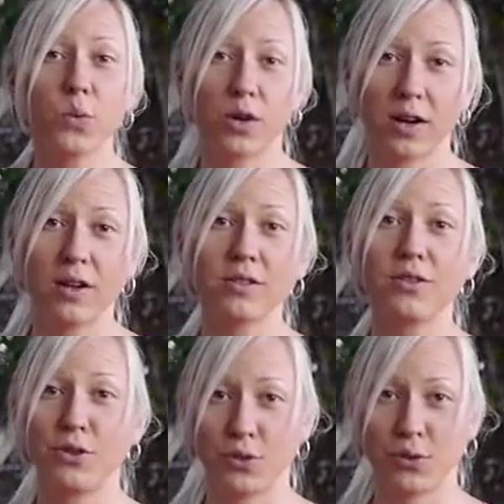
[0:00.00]

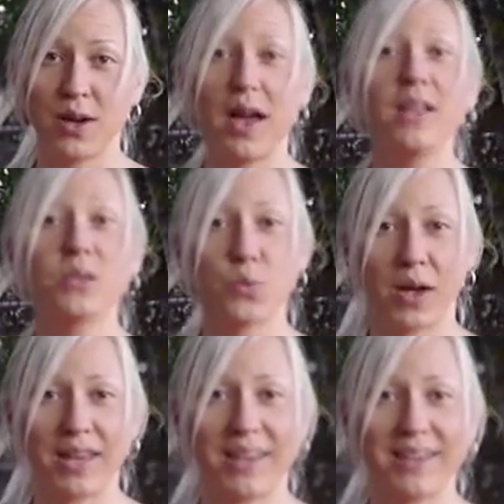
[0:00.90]
workouts to do and
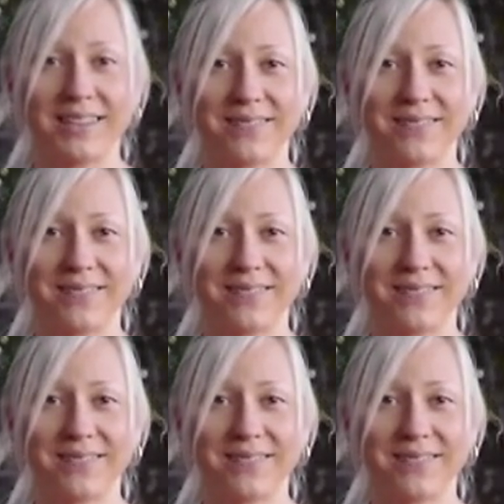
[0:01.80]
when.